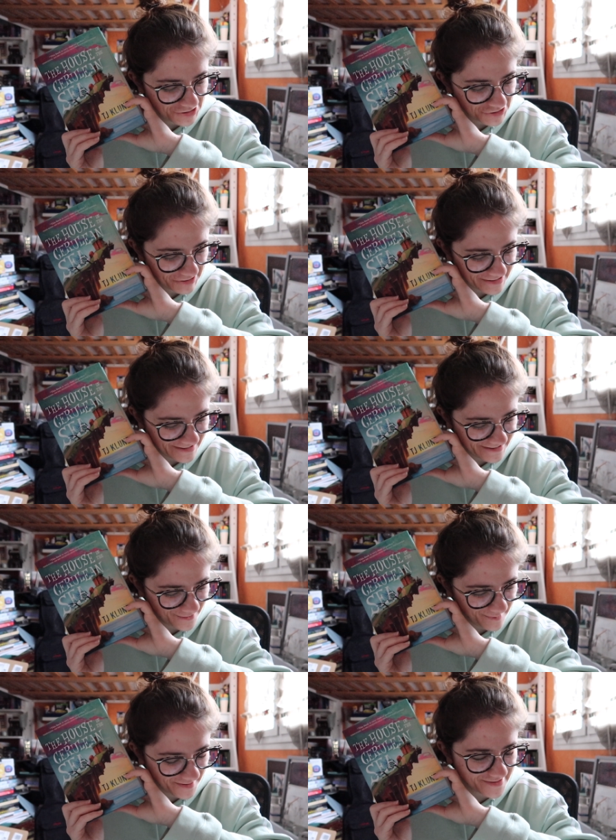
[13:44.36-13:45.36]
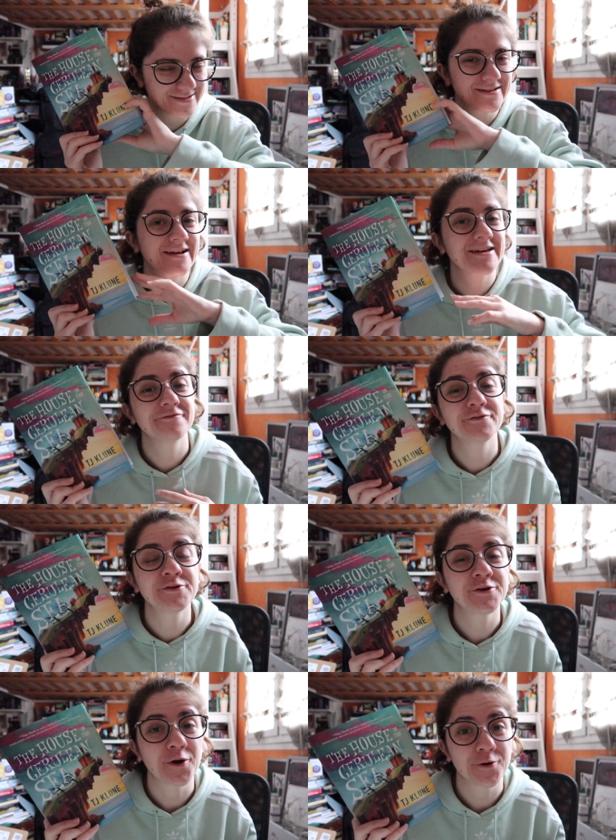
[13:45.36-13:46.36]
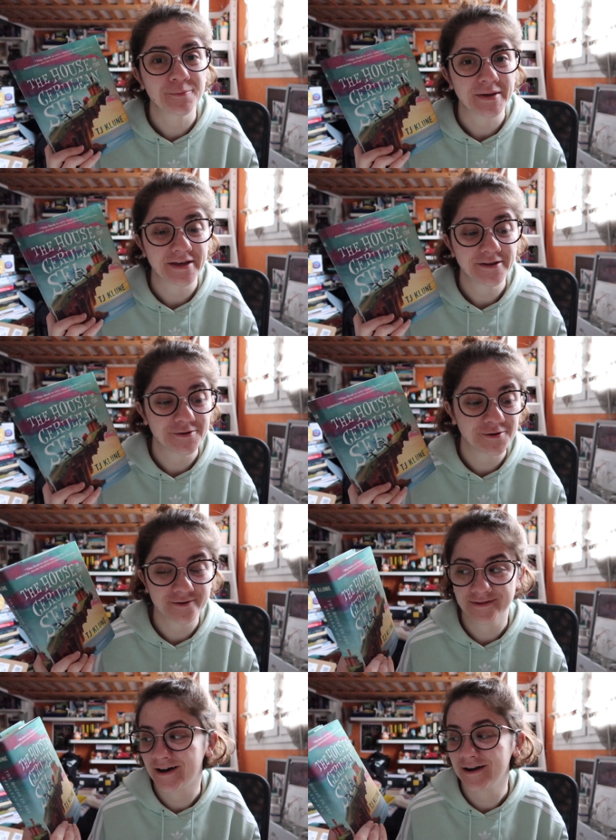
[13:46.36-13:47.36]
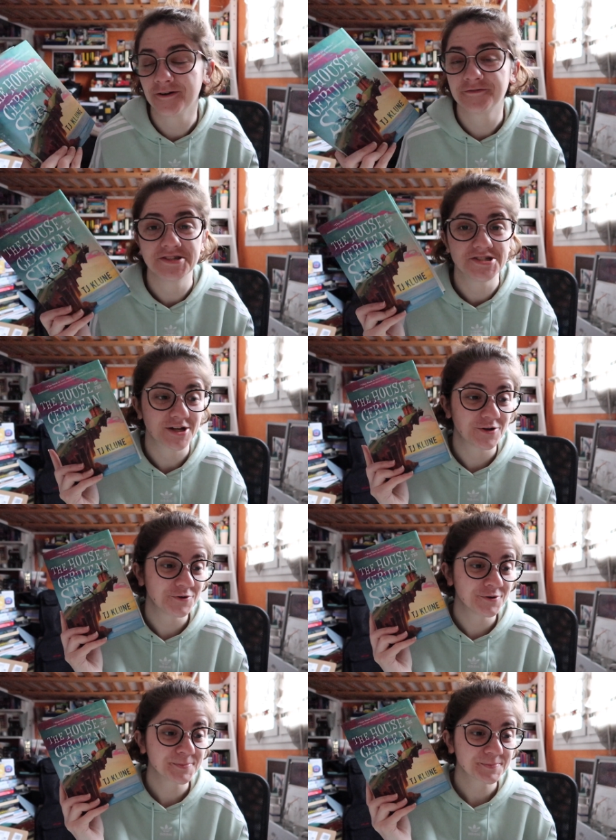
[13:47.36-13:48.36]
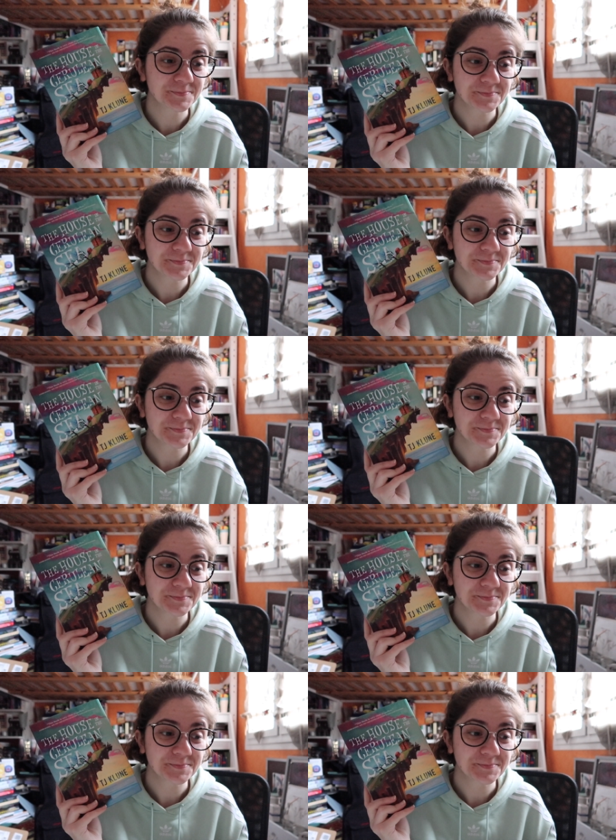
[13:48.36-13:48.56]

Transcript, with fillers: so excited about it. Like if you know me, you know that I love TJ Klune.